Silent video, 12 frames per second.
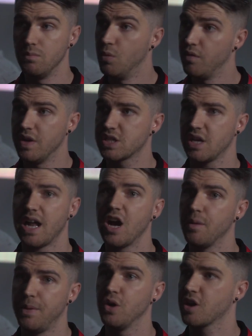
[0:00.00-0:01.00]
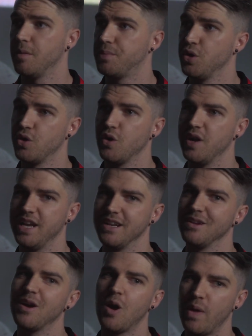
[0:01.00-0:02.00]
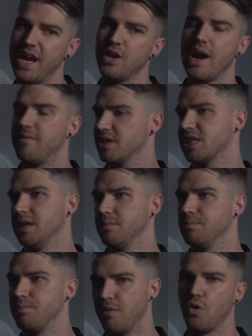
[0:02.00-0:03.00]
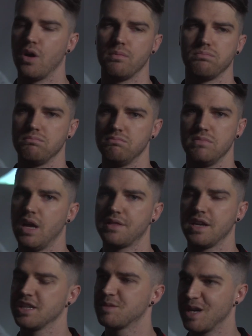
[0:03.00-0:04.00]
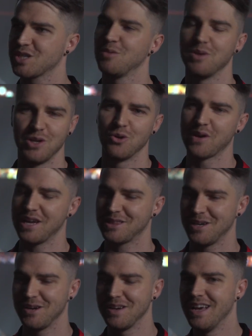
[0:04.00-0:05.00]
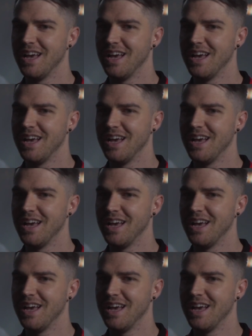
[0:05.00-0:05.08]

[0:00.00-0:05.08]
movies on how to build a computer in a way you haven't seen before. Nothing special, but you'll get there.